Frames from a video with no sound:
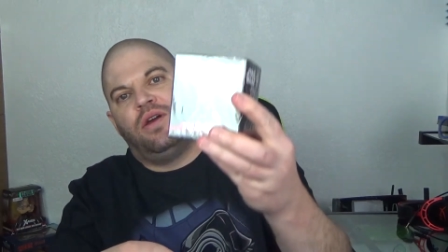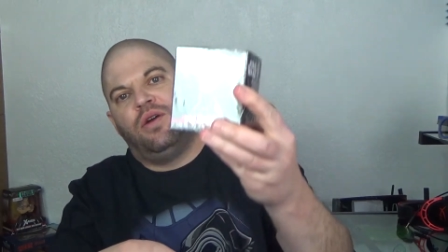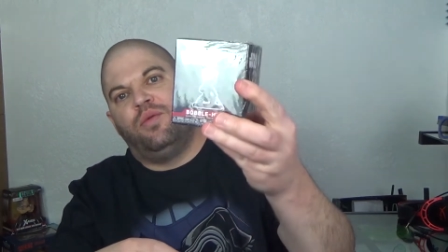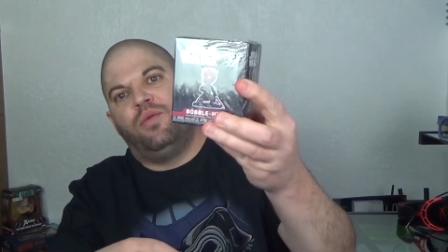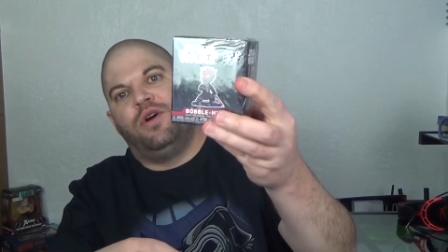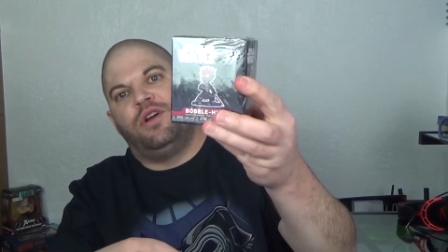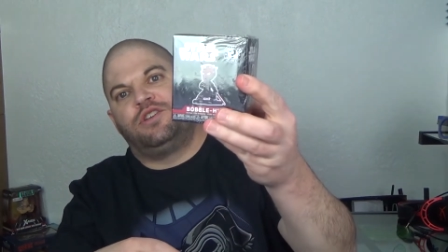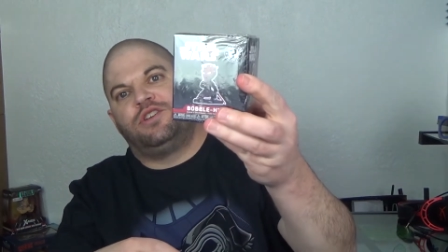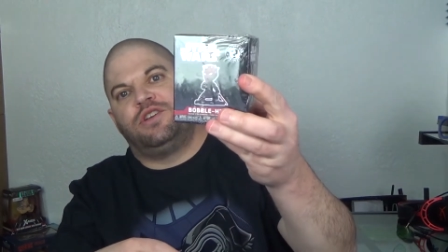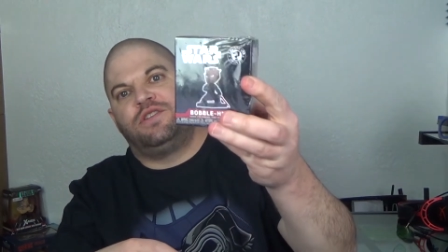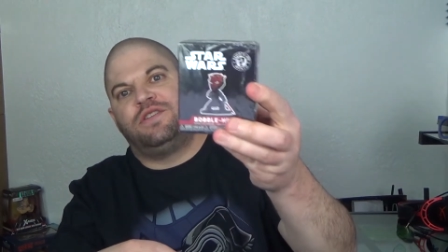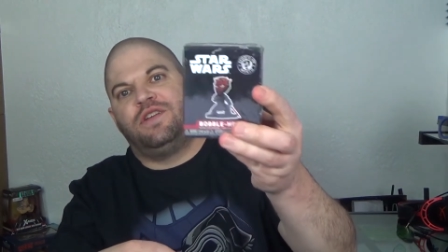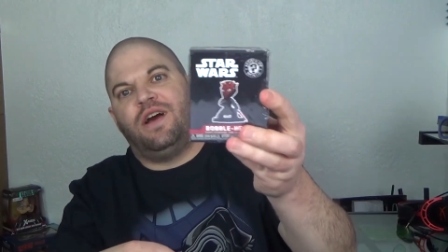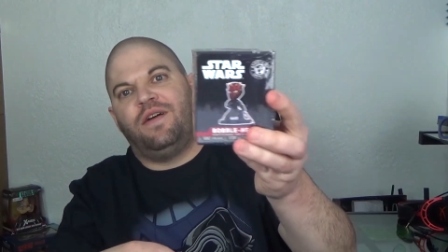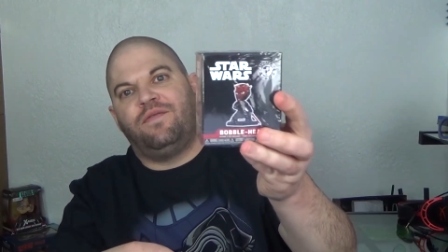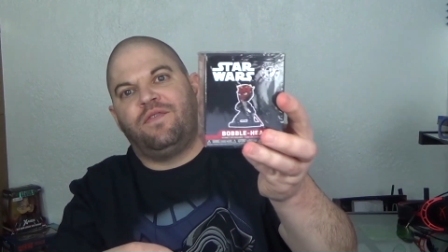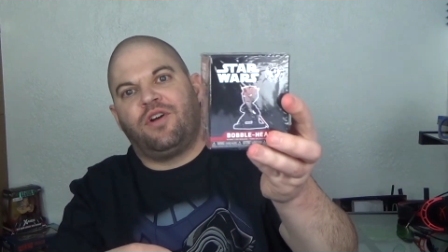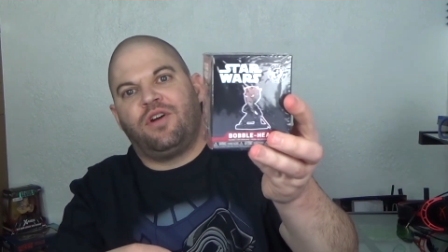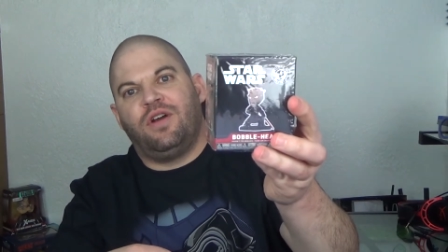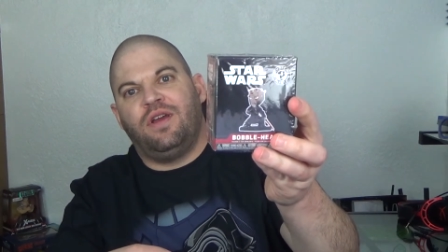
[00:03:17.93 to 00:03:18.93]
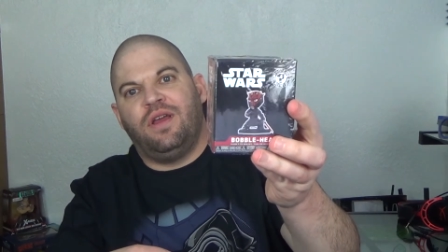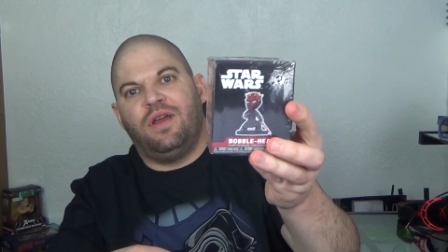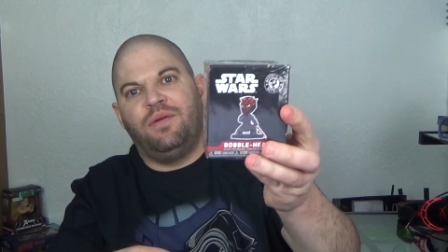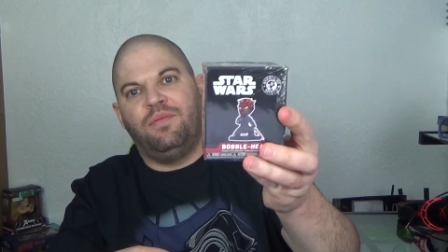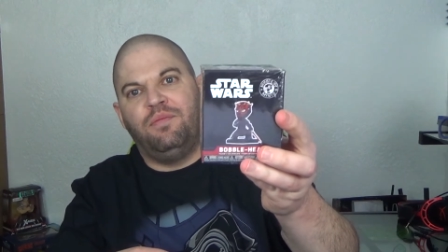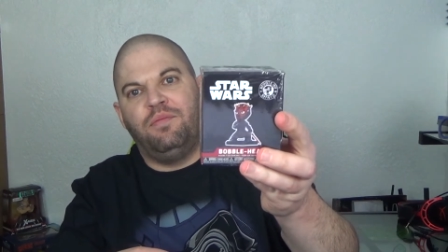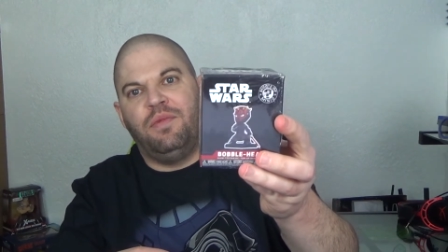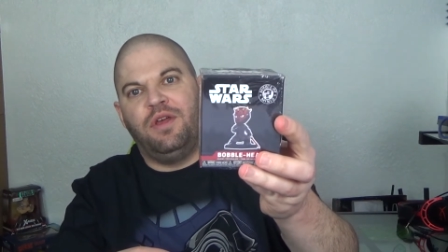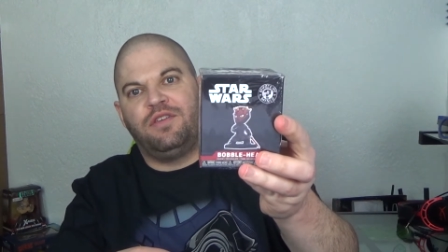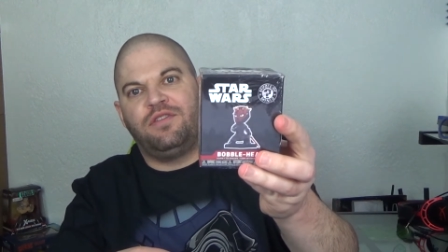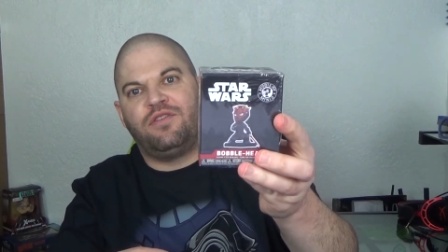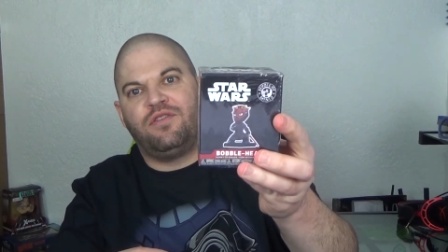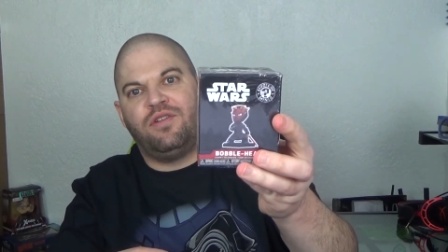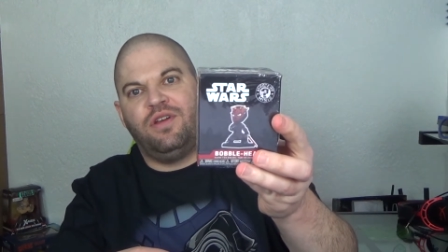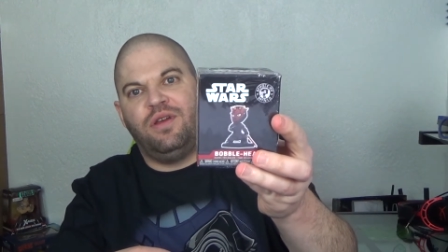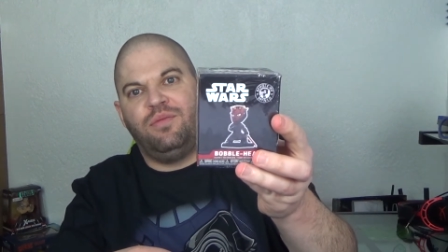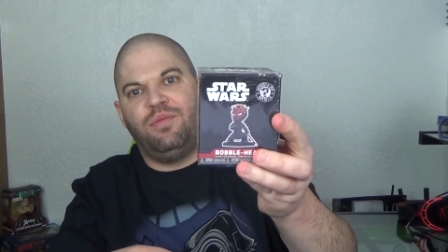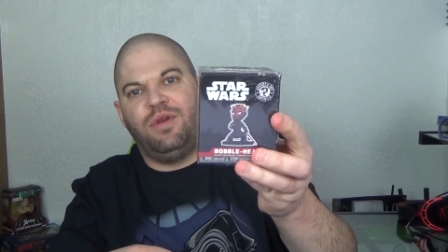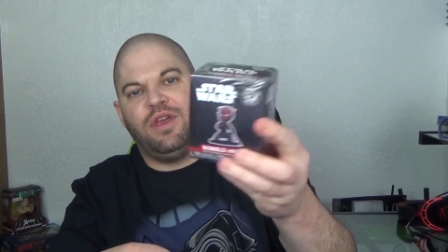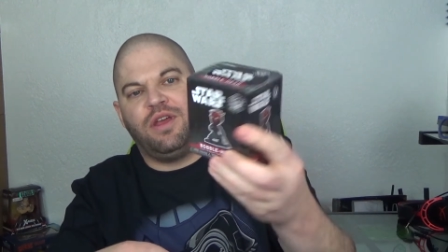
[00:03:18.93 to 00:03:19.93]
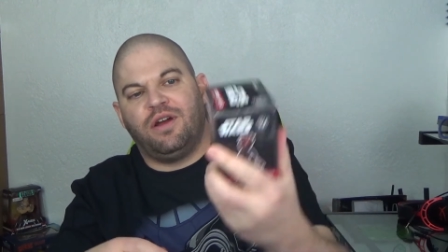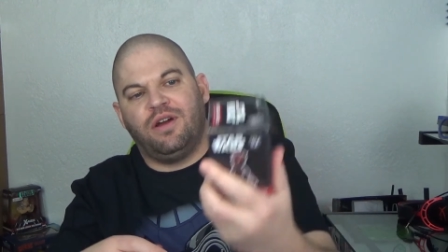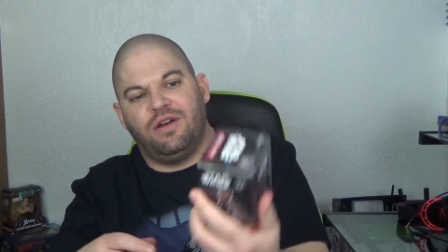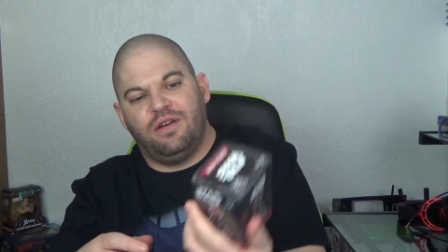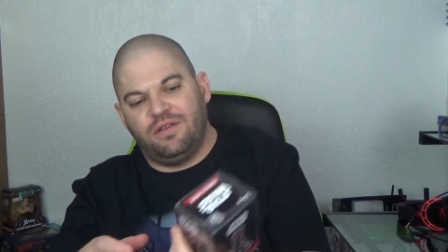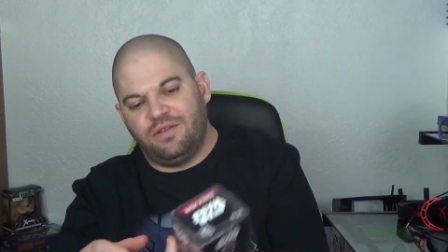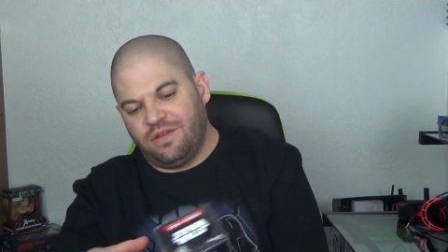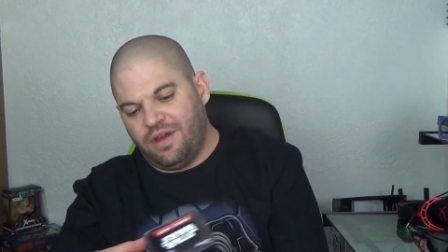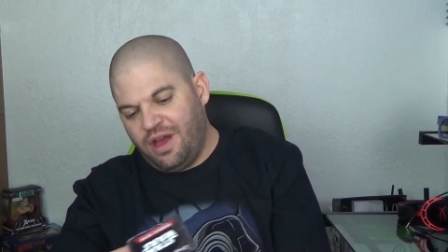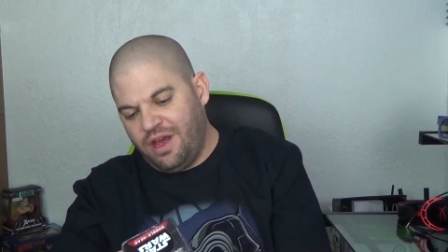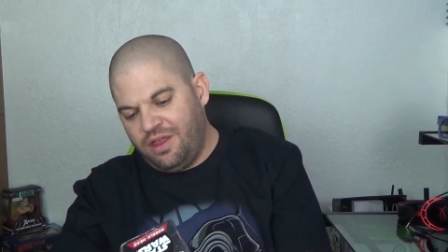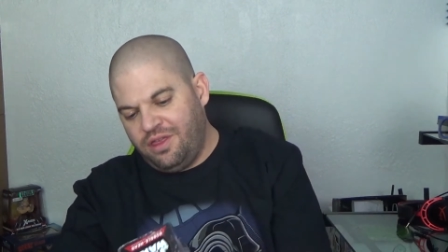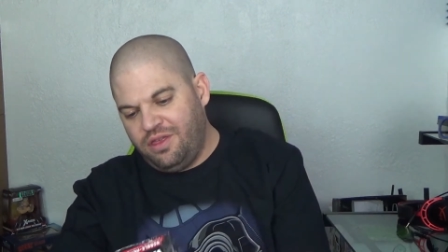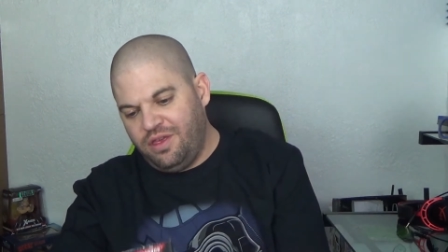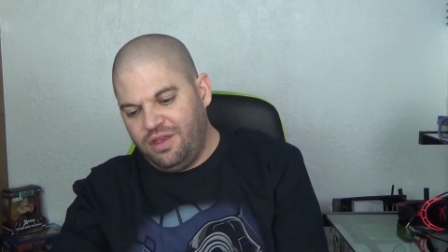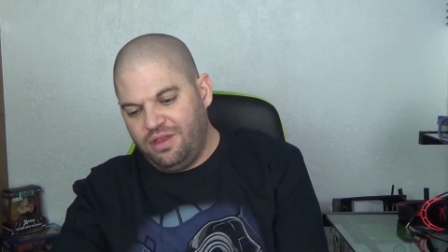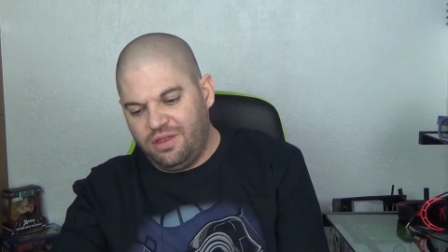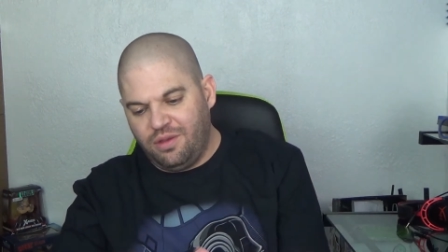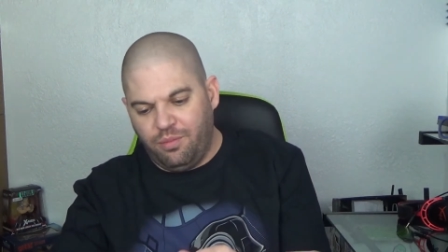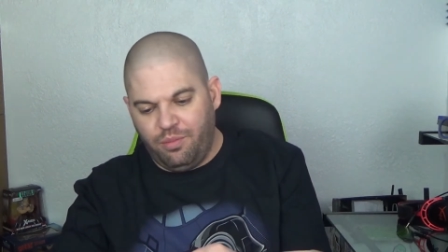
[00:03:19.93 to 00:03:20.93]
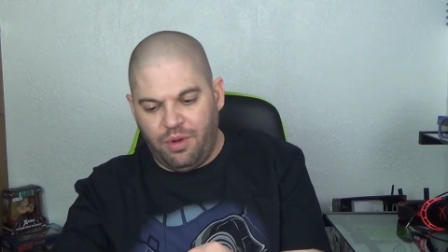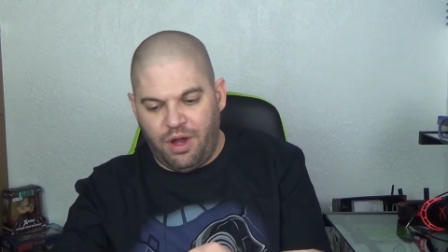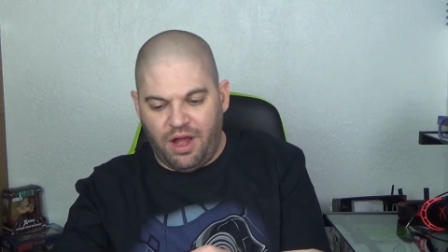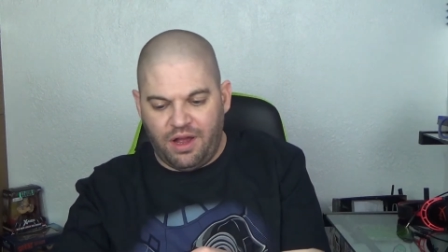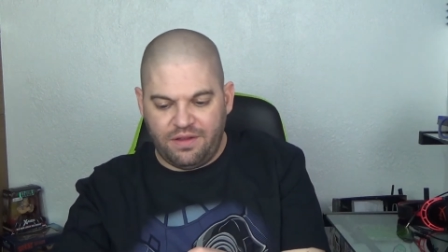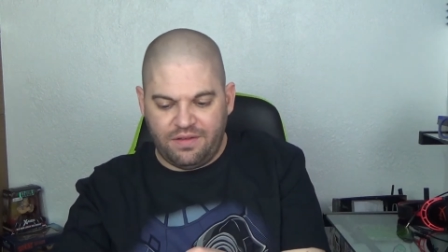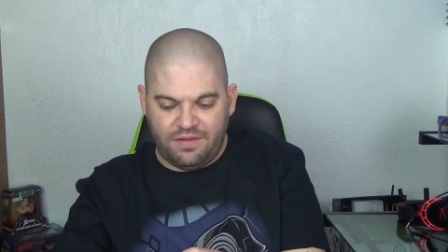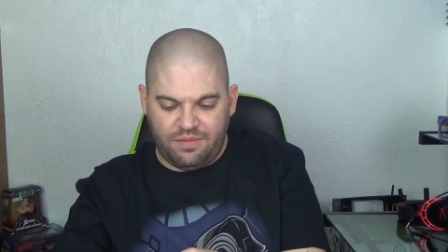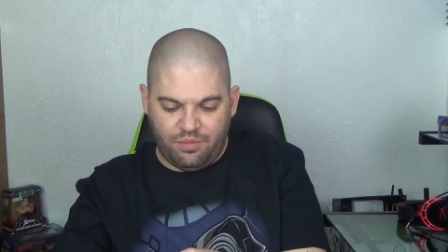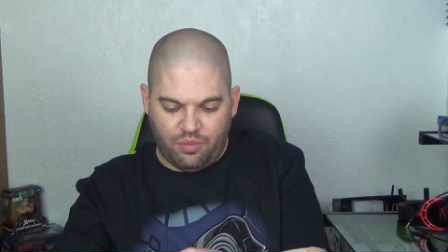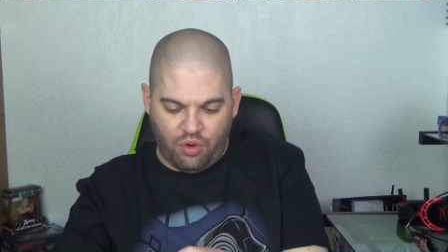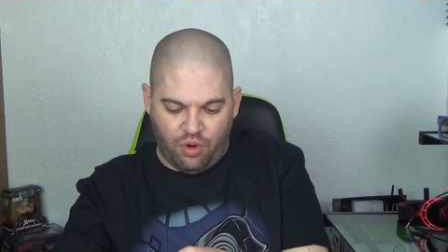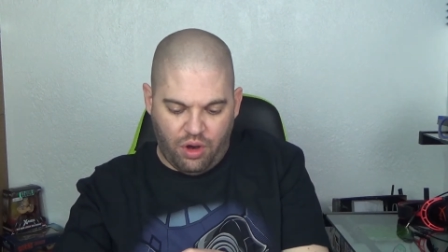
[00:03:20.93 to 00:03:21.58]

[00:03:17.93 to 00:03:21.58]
which it's not very mystery because I think the box